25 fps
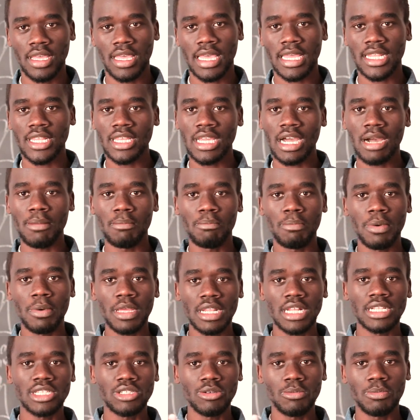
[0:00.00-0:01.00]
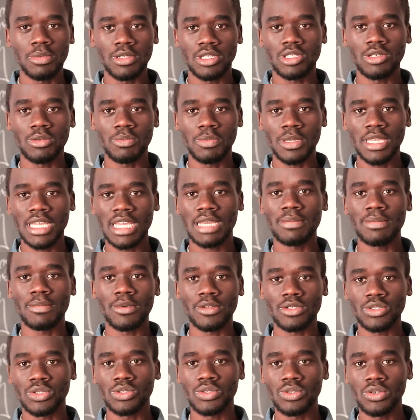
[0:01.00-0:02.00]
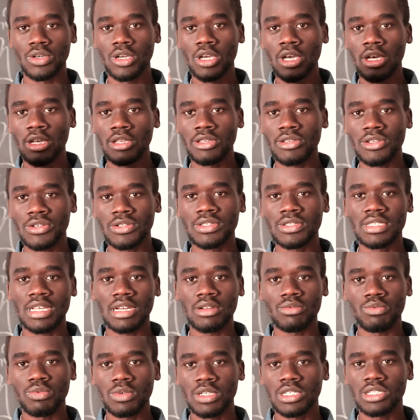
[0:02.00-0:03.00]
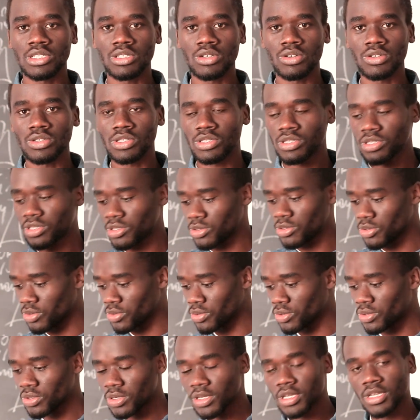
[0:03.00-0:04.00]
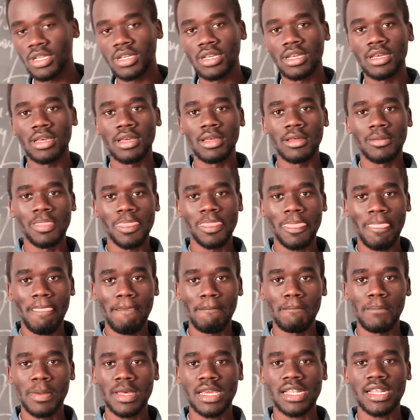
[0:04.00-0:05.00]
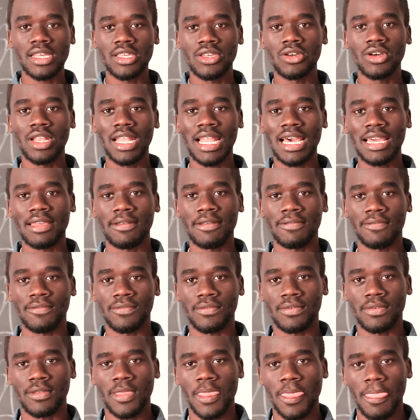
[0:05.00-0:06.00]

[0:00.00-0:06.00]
and your ability to be able to use that resource to better your life.